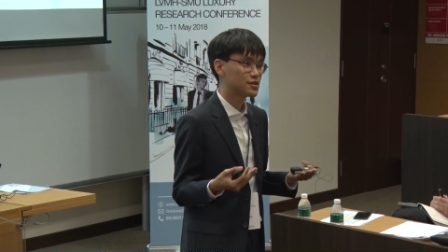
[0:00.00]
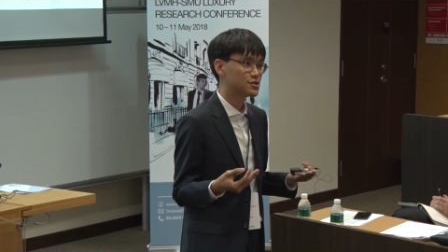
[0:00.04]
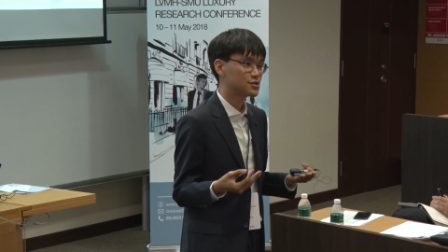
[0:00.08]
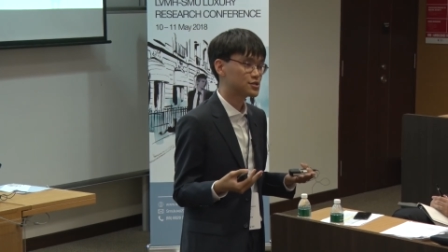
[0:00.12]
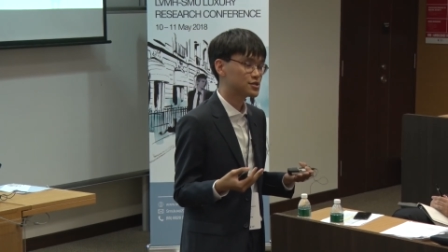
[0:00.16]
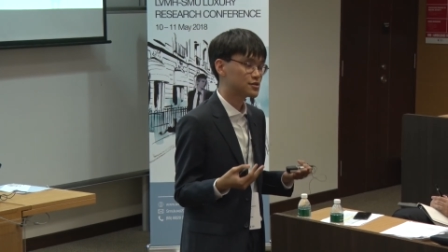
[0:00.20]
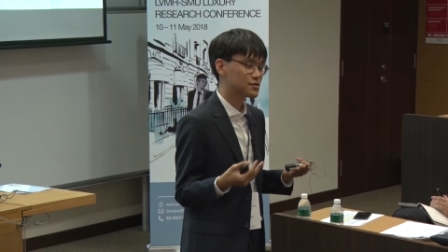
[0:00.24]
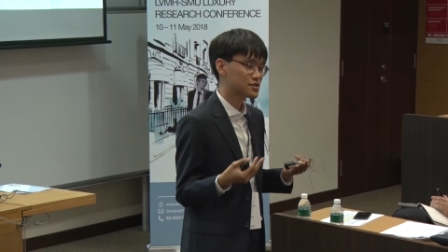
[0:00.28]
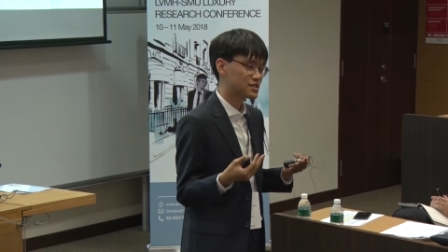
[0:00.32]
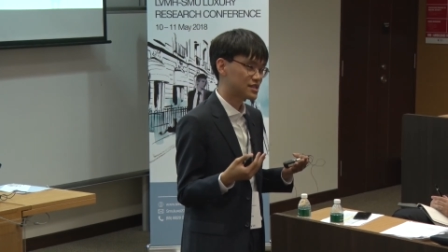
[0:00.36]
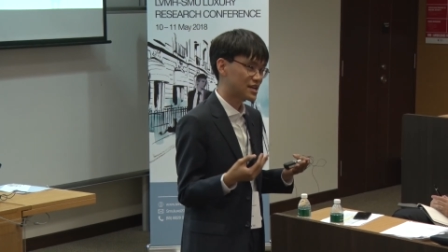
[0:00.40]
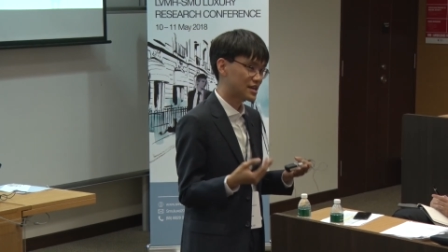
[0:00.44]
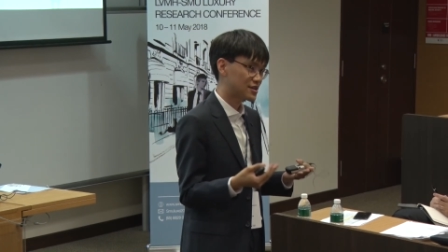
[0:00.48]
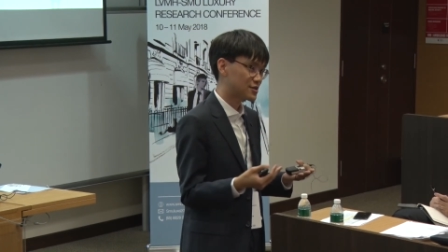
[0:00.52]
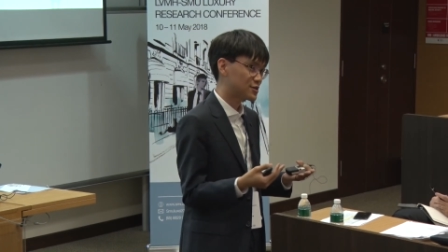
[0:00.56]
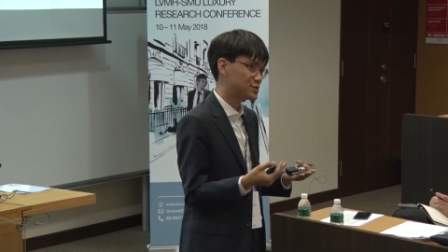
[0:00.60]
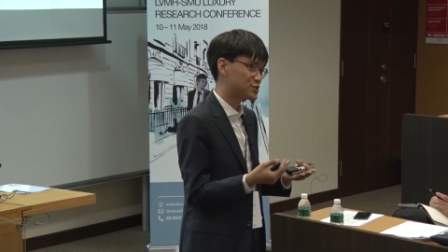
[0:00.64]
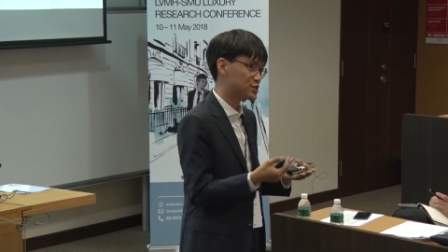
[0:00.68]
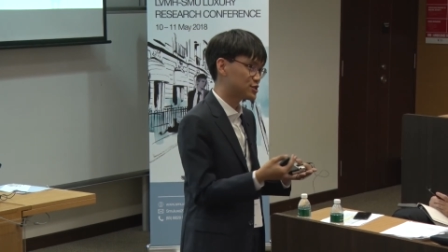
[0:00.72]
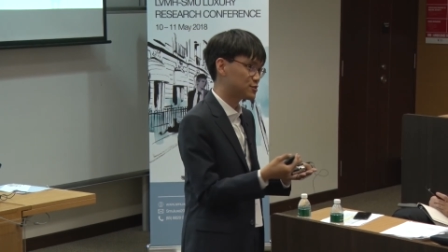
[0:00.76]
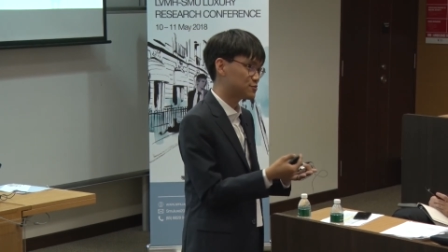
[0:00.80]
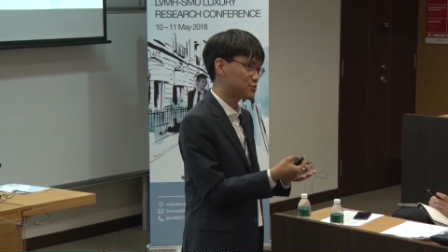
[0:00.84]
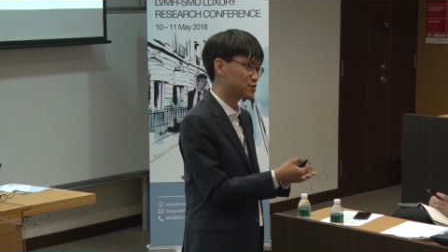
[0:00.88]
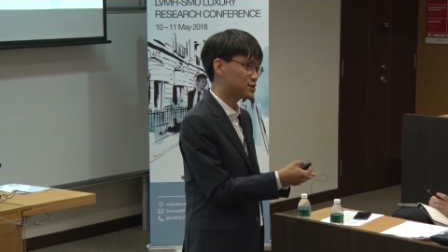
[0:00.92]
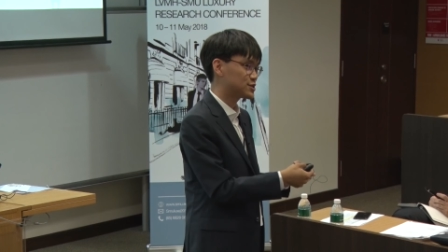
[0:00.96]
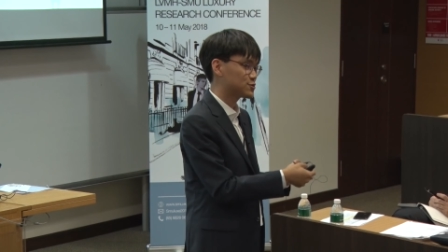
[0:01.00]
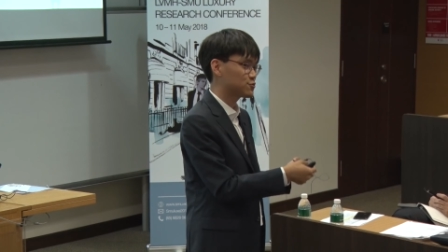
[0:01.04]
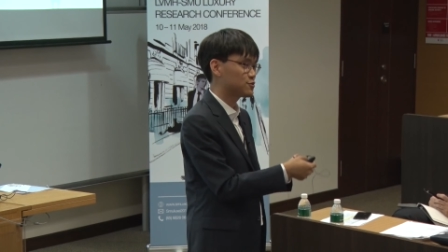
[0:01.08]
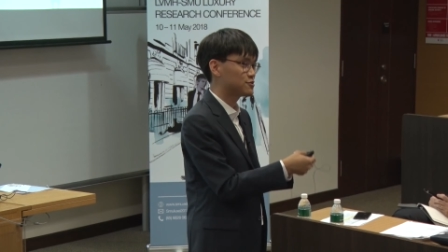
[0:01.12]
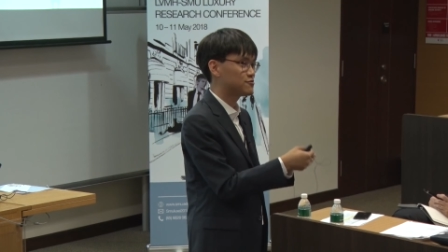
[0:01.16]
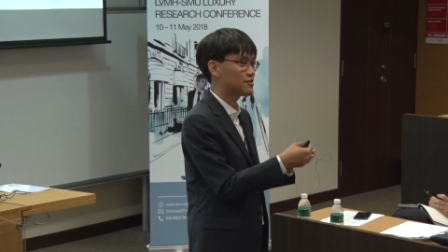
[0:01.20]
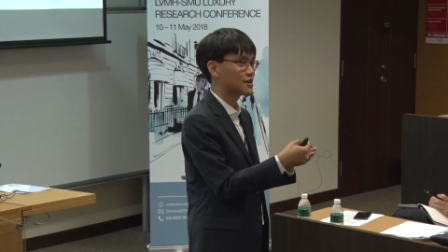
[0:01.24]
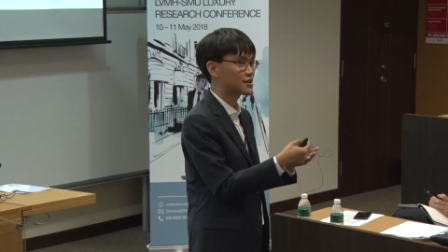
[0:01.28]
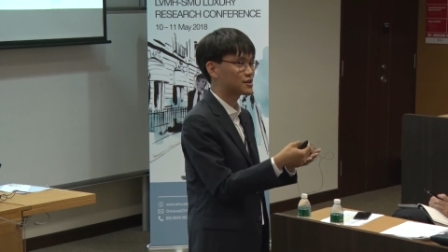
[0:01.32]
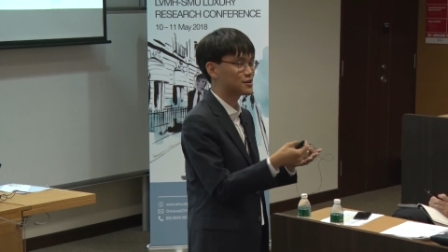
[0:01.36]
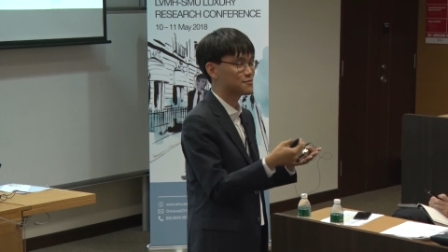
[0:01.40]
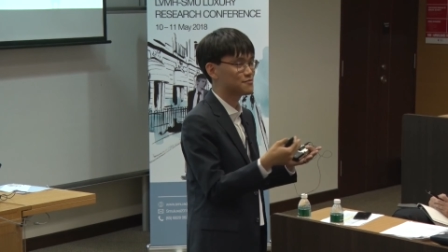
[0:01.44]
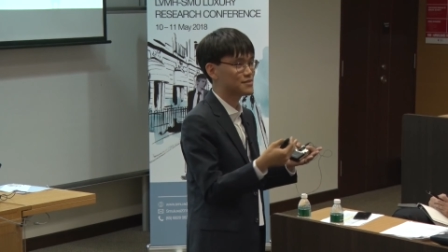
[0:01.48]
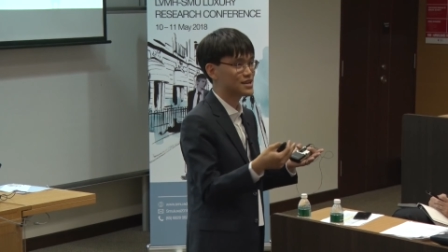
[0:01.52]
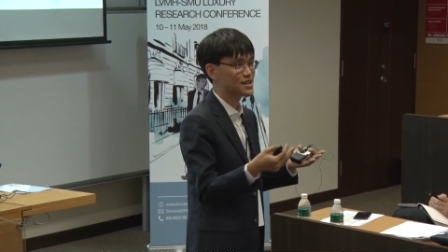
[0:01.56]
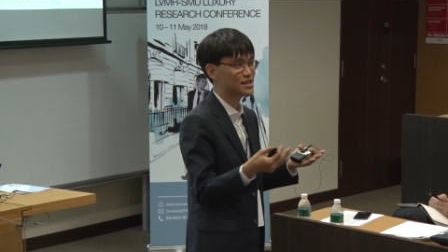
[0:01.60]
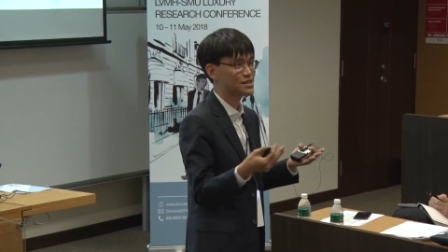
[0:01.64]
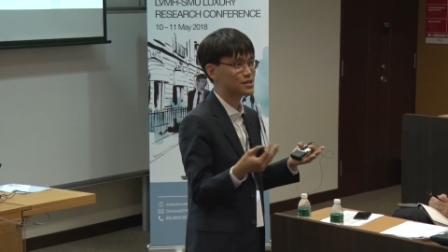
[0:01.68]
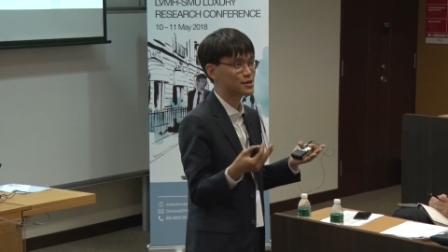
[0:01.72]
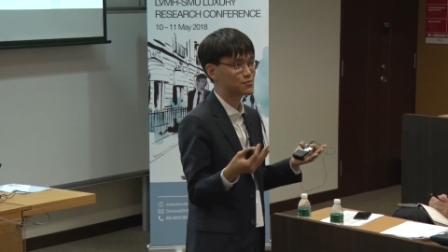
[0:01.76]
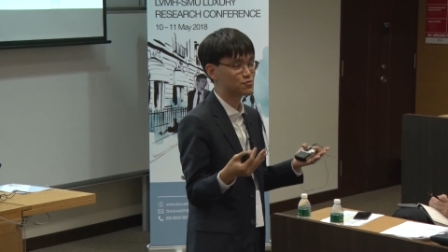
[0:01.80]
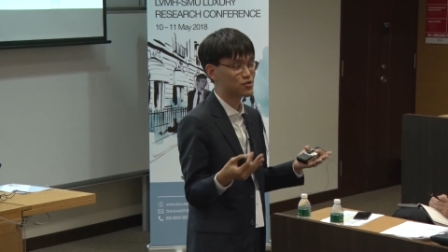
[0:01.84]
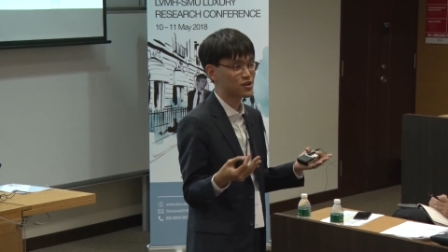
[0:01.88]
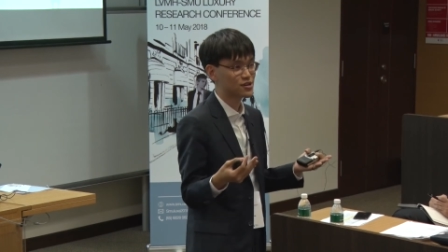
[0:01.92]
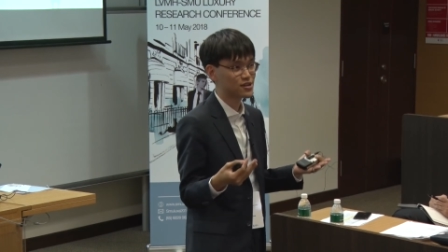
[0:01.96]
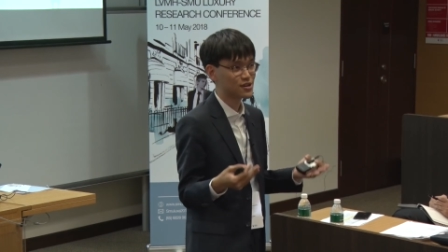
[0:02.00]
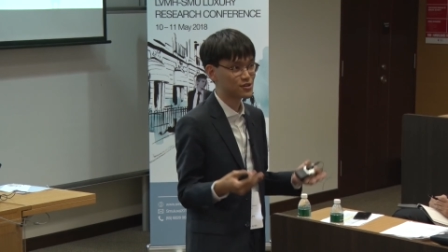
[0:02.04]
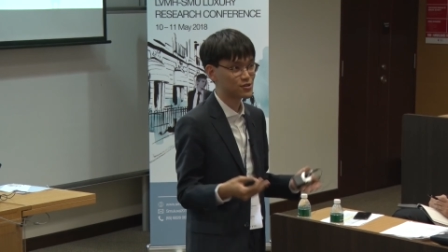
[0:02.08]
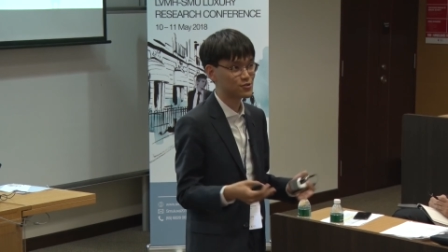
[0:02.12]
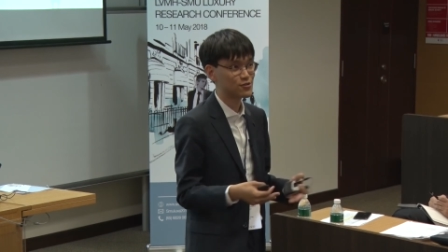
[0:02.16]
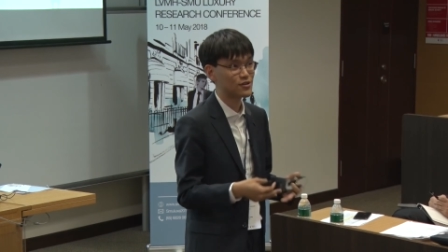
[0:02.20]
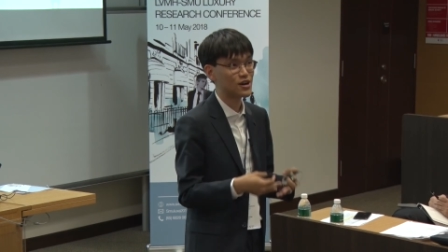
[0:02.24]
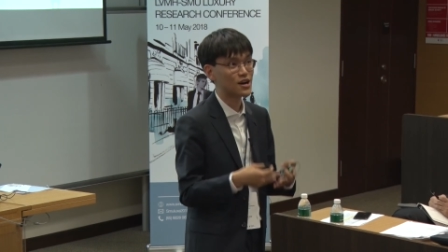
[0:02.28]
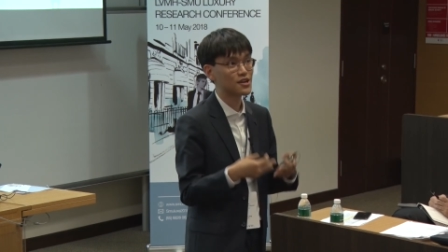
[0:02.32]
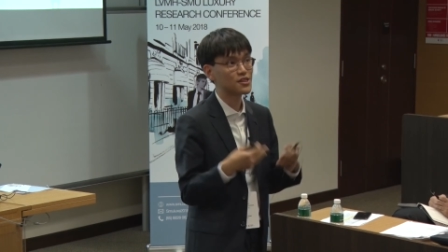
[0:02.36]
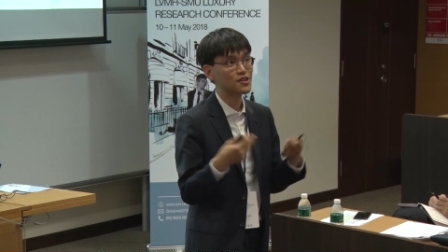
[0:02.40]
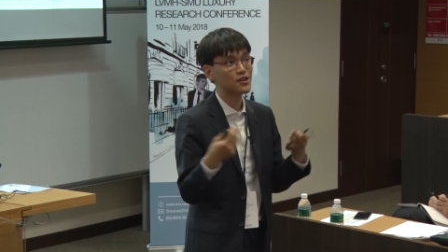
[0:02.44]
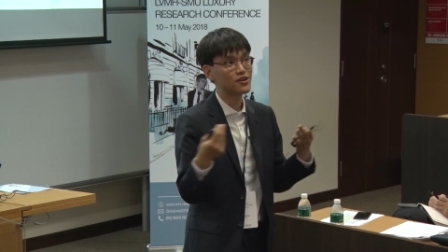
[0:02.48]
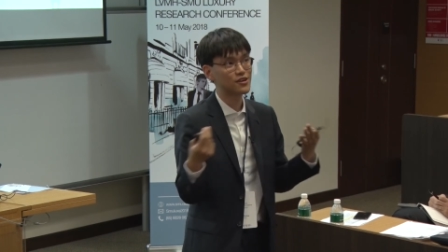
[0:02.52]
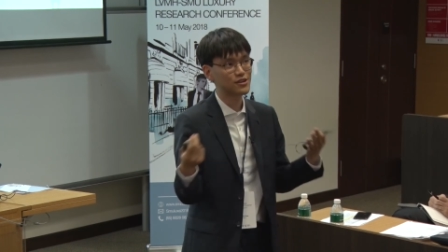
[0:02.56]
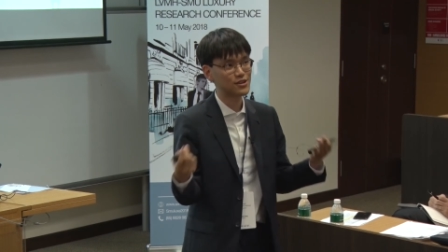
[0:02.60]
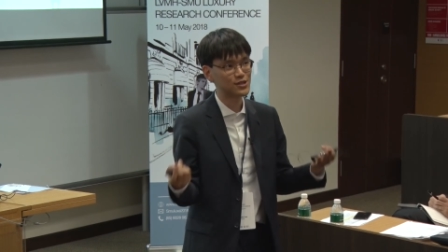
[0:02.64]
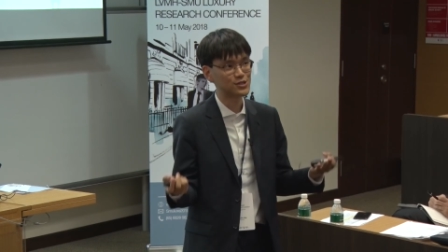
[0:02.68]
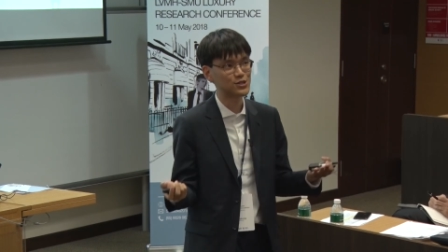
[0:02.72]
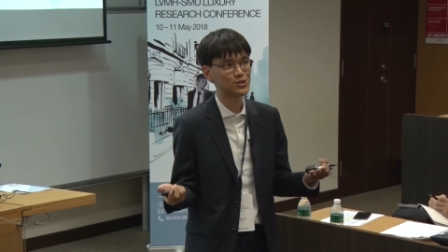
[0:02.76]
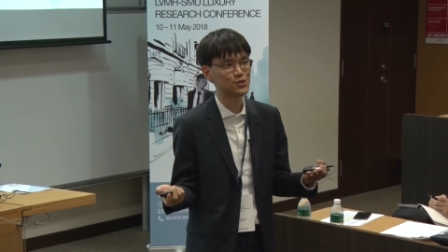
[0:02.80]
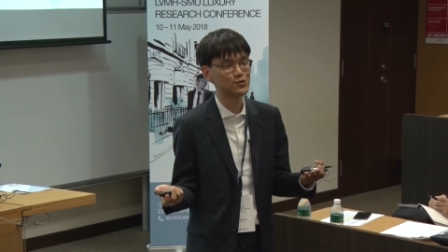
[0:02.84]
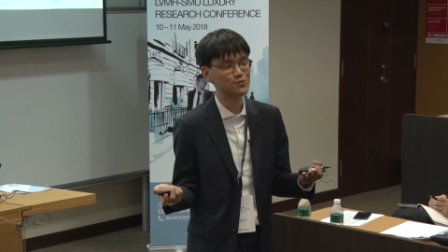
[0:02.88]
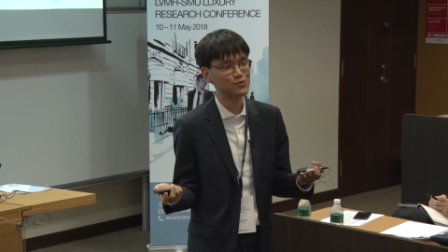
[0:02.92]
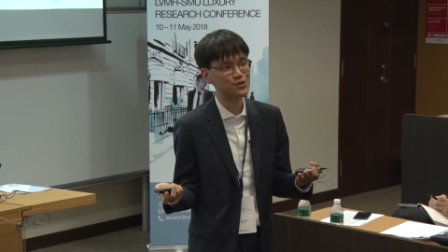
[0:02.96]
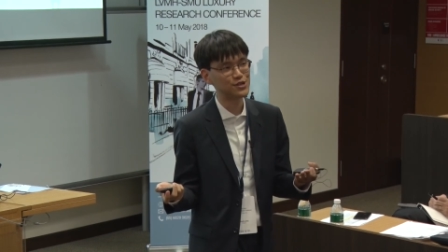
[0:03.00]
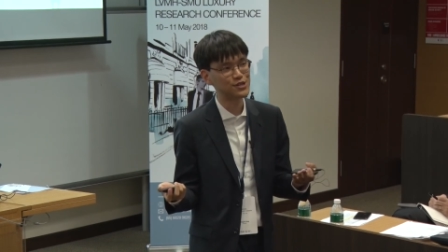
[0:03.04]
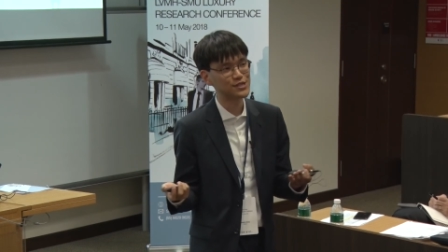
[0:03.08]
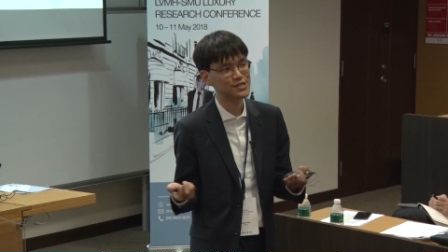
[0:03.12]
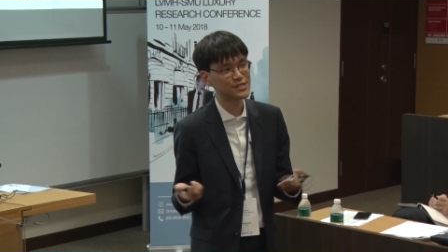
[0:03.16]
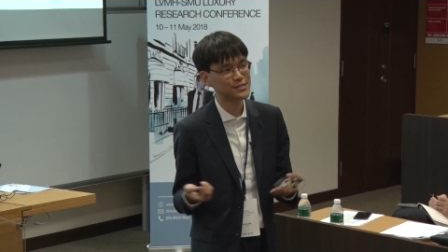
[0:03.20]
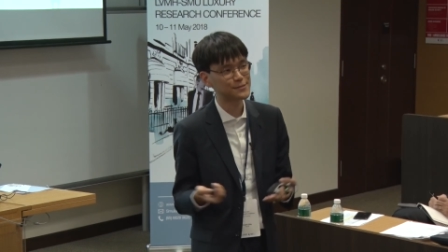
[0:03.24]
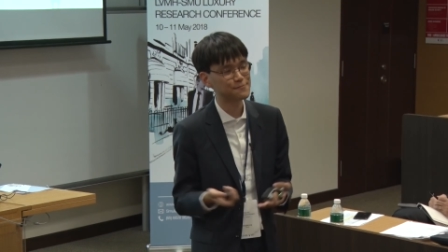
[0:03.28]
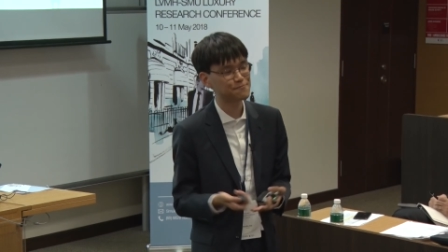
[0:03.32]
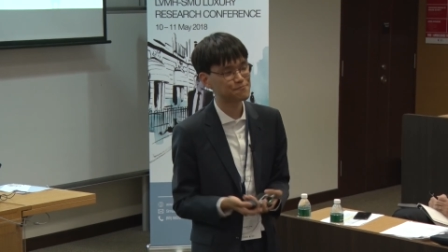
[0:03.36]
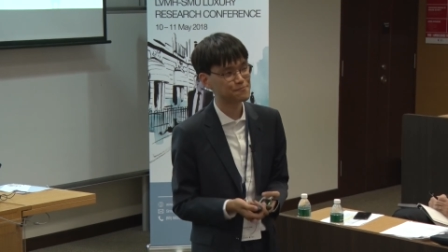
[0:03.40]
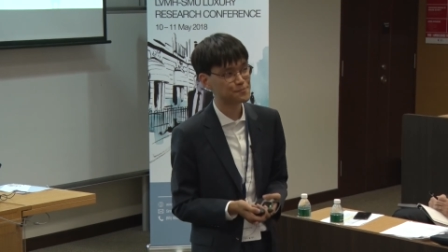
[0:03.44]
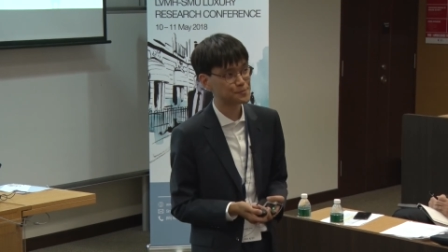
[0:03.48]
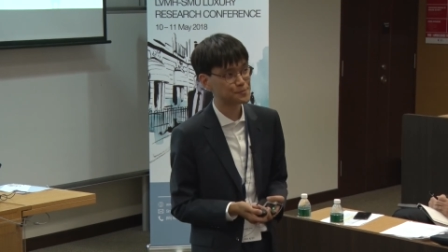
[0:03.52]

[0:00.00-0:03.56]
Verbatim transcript: cons that consumers would recommend the product to other consumers.